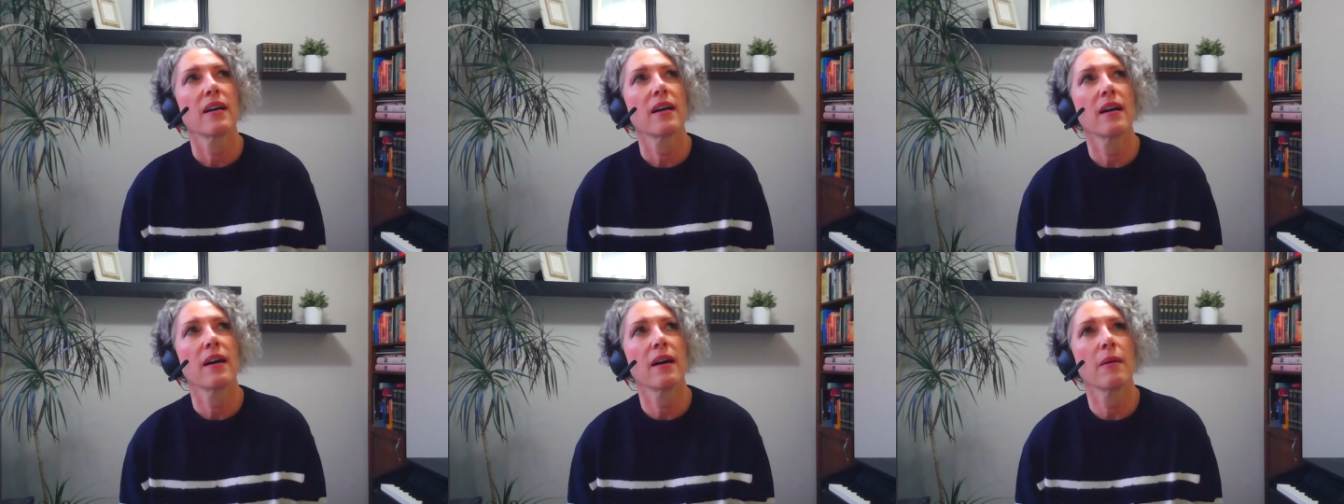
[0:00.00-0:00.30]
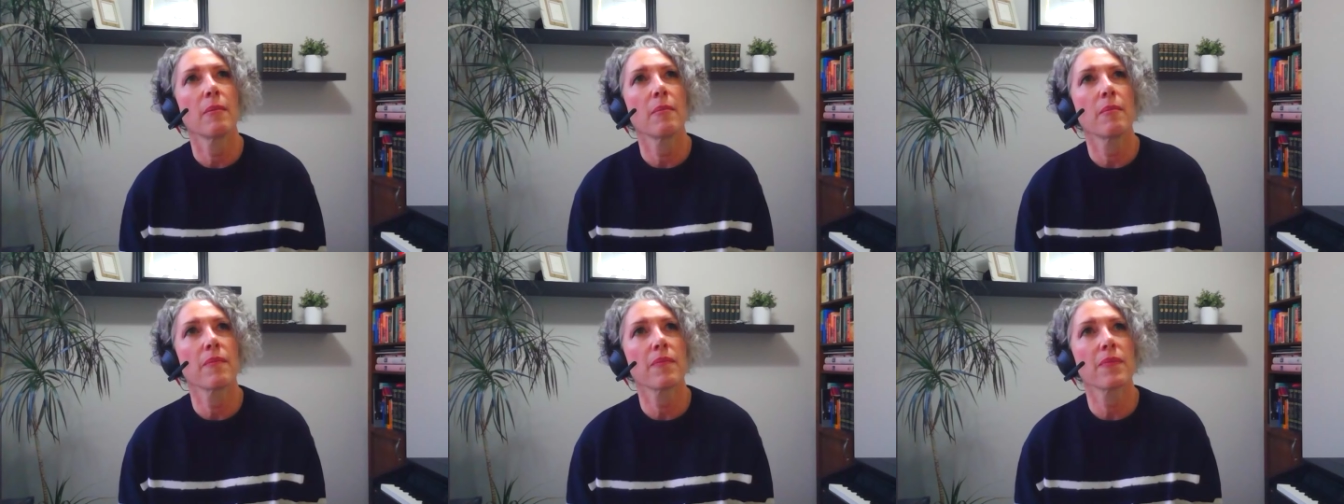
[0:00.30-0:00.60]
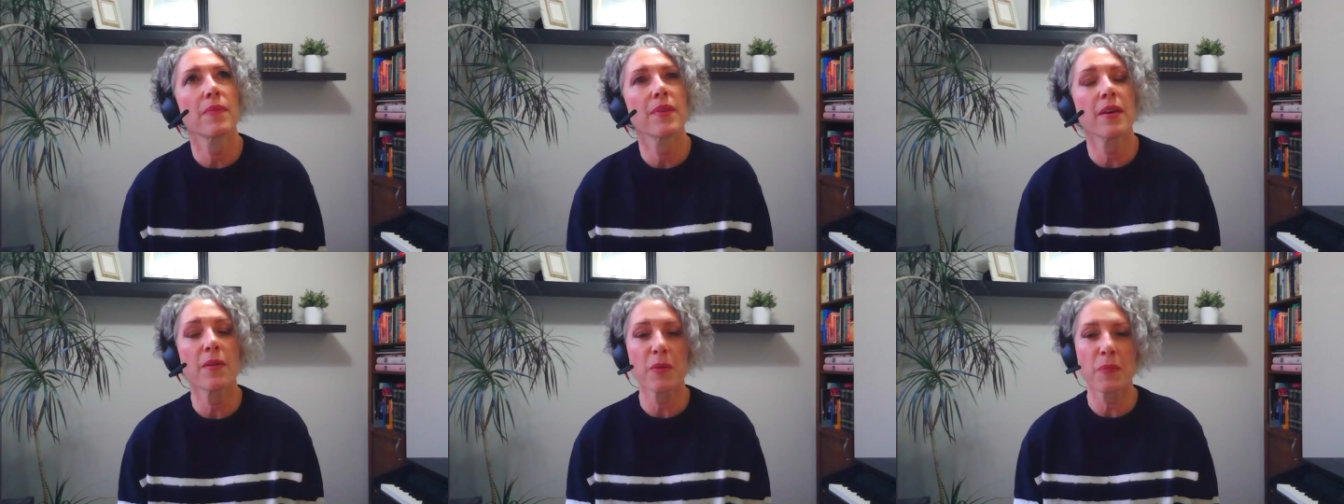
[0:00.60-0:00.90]

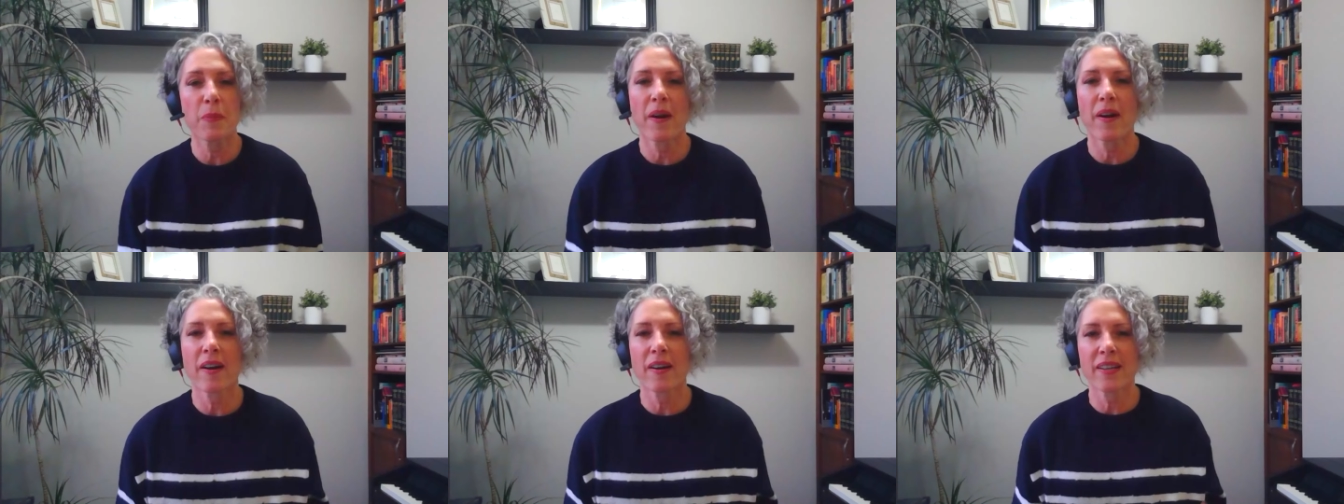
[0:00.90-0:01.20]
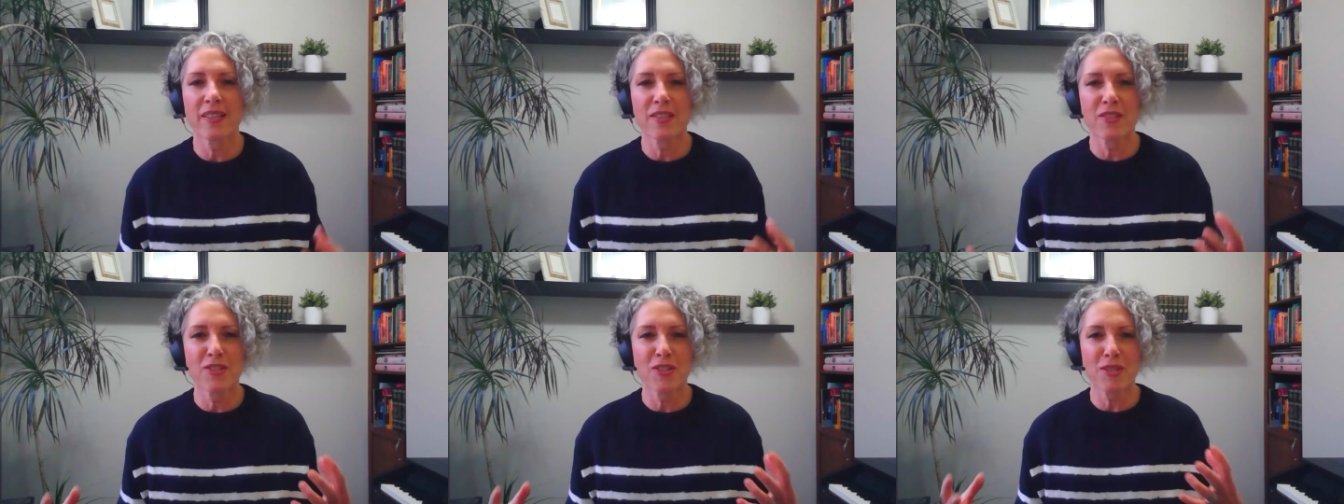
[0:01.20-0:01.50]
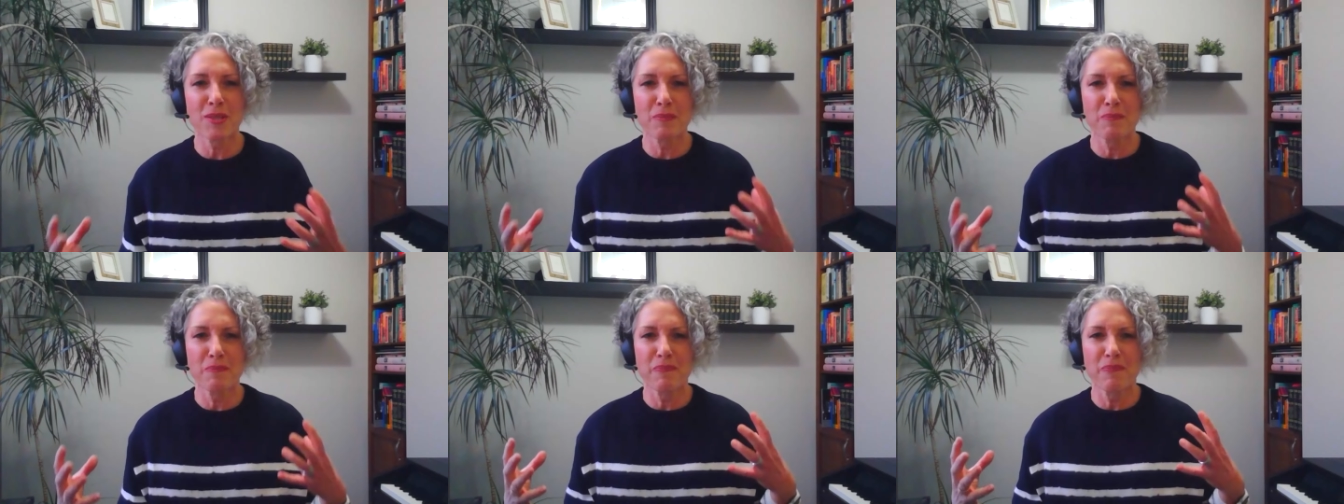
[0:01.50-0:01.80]
The other part is
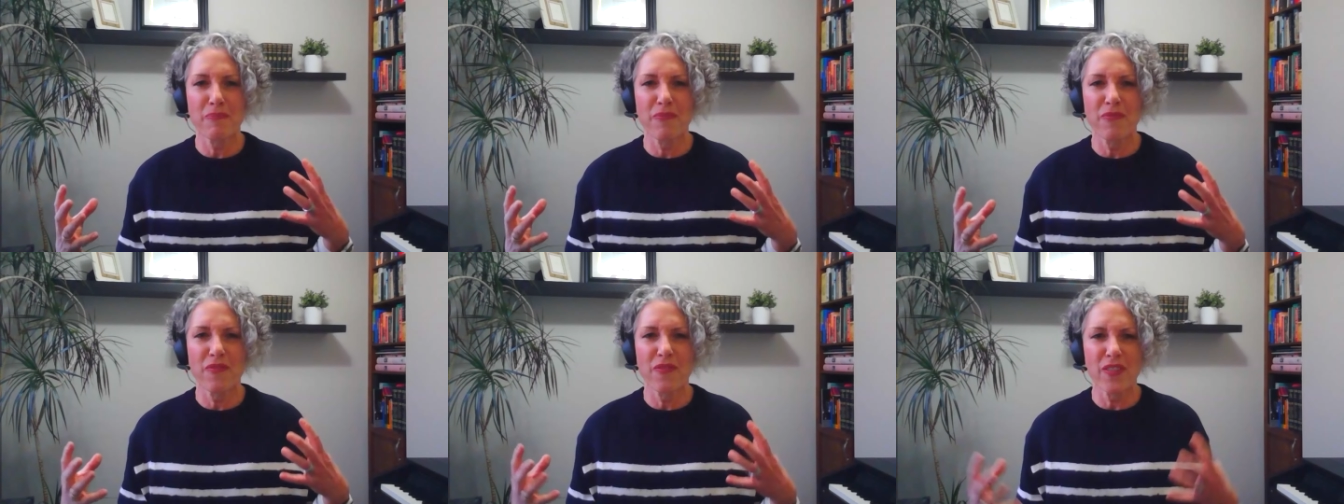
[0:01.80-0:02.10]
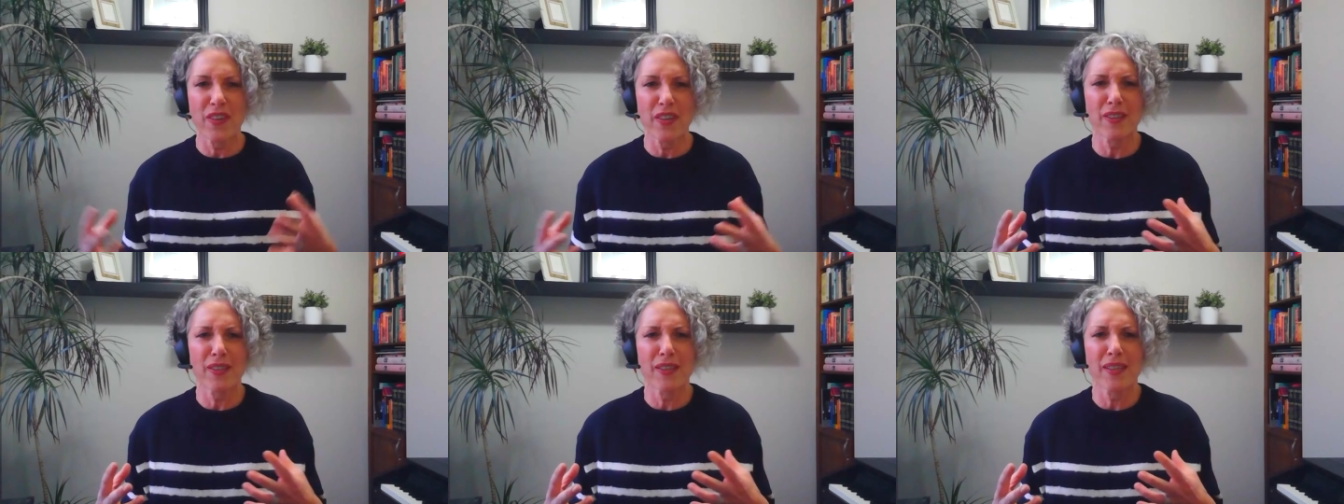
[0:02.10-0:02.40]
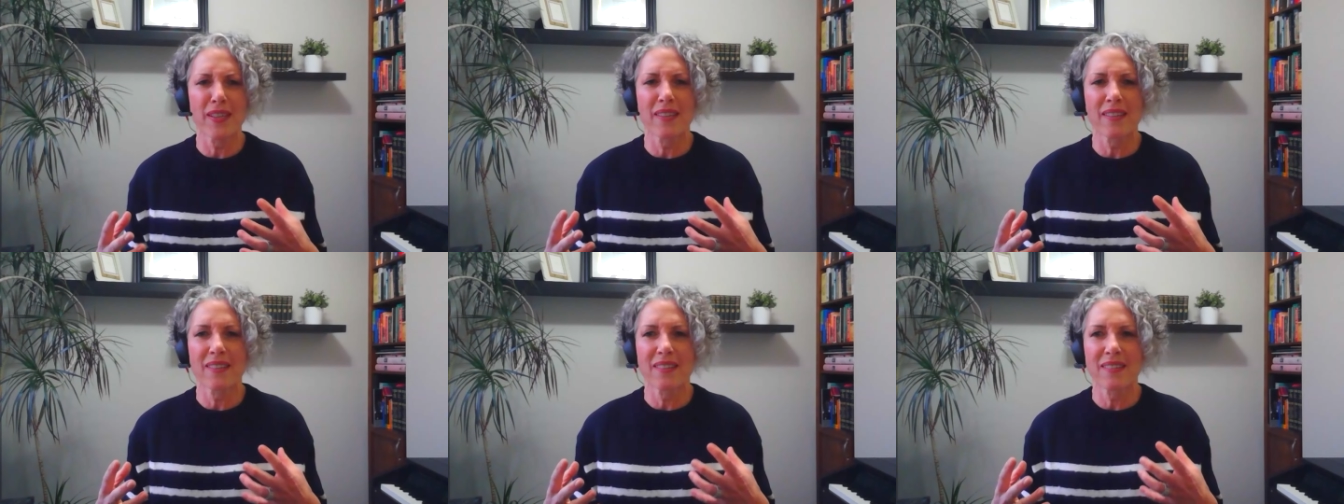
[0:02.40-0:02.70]
just
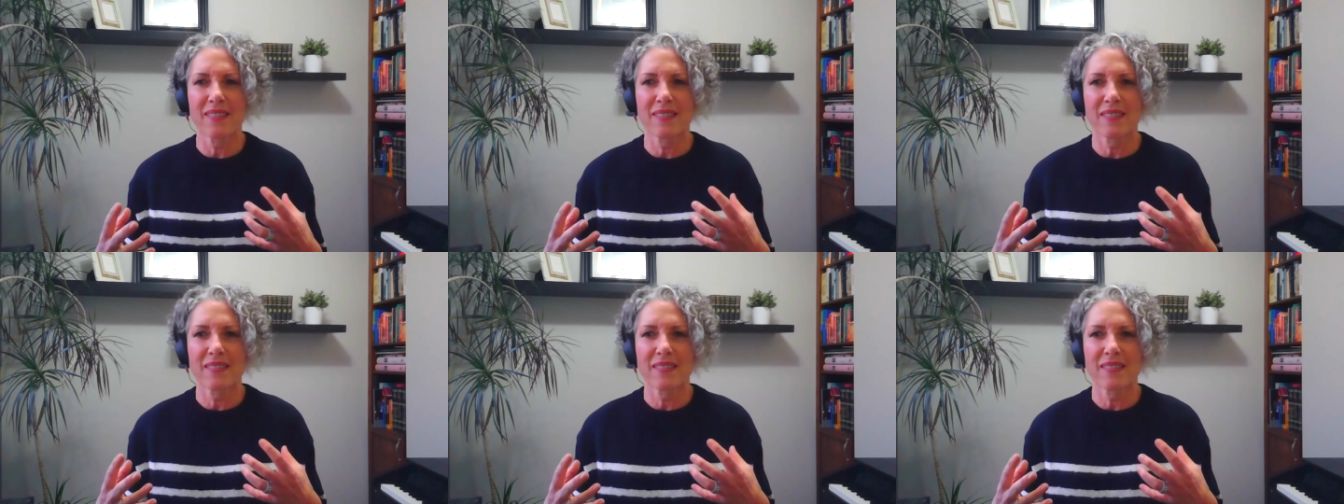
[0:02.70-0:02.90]
feeling